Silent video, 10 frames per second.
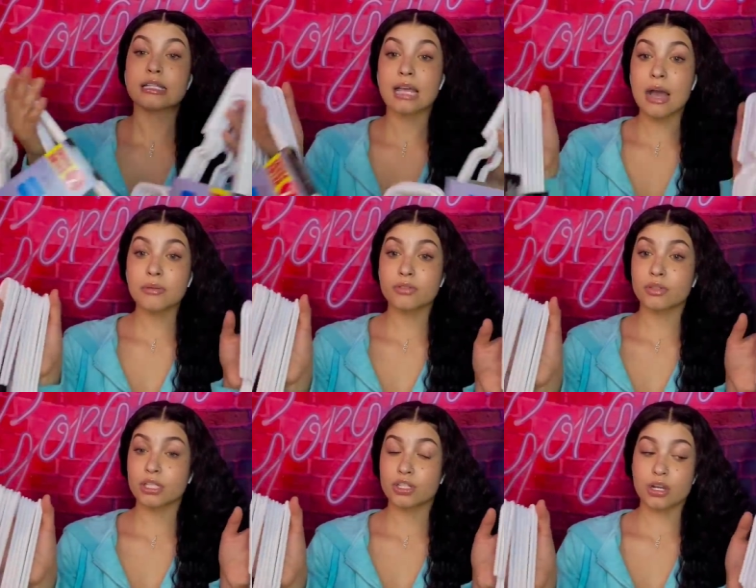i was
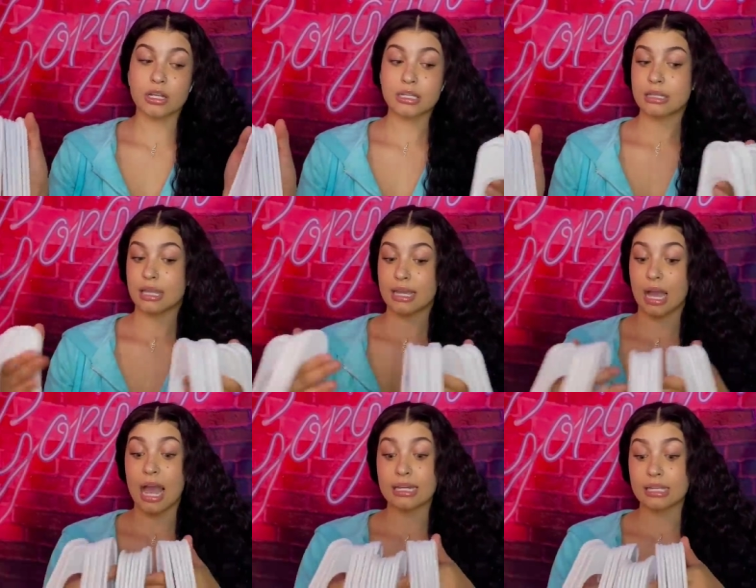really struggling like
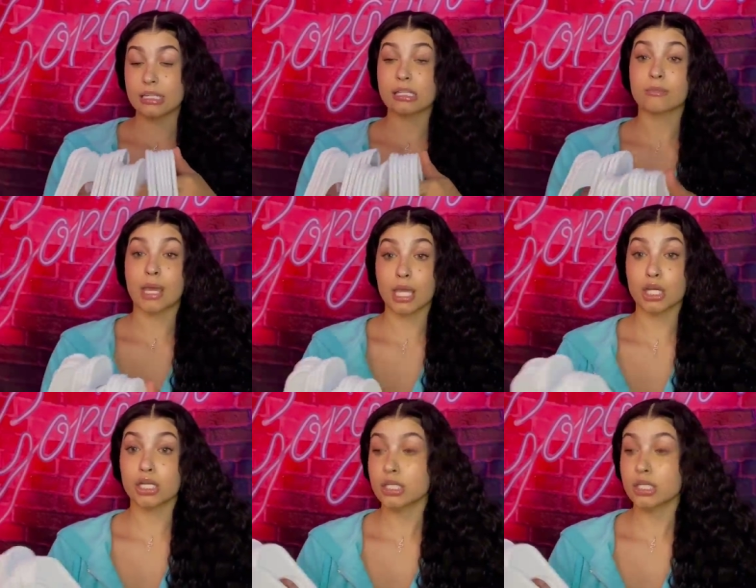i needed some hangers